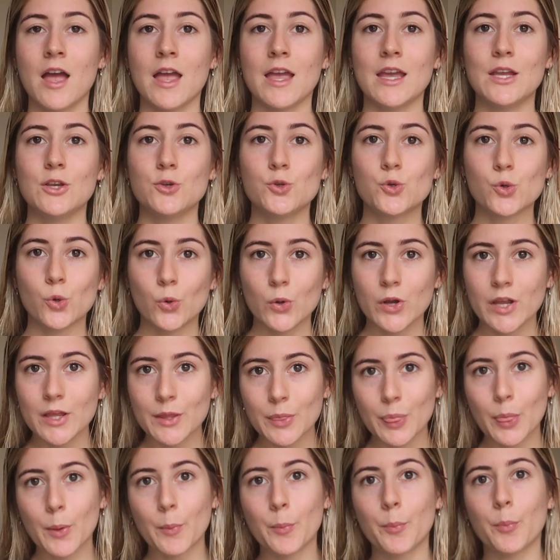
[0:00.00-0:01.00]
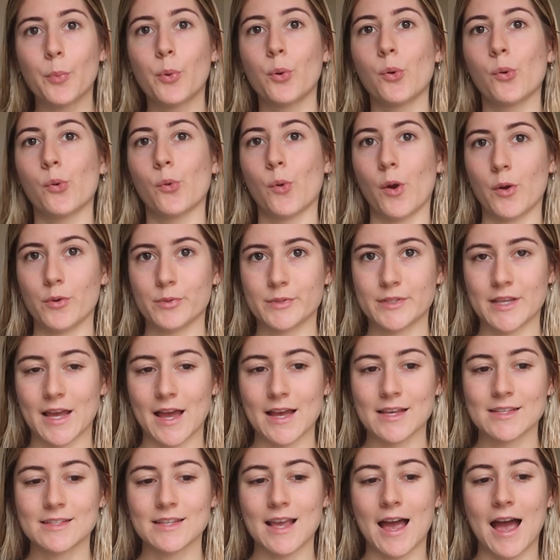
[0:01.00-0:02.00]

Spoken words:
enjoy the process.